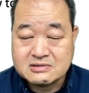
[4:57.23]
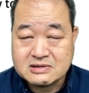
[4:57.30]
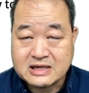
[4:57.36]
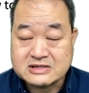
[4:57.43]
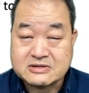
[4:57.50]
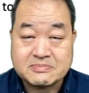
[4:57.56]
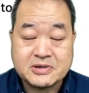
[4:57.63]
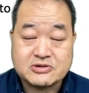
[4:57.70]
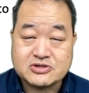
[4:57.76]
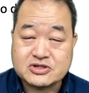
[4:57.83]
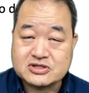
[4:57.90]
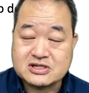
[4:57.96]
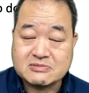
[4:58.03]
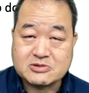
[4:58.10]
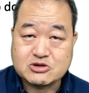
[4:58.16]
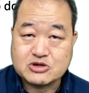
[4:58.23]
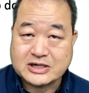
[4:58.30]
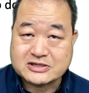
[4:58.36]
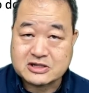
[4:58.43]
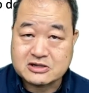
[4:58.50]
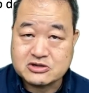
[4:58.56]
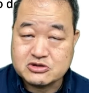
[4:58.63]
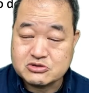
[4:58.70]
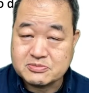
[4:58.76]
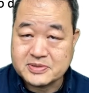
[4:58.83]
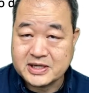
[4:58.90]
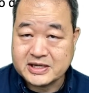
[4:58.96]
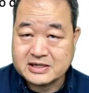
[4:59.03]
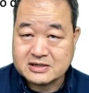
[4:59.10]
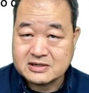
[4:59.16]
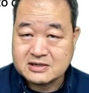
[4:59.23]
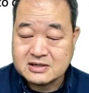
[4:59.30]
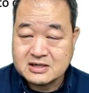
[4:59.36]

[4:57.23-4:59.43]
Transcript: as opposed to someone who has acute pain.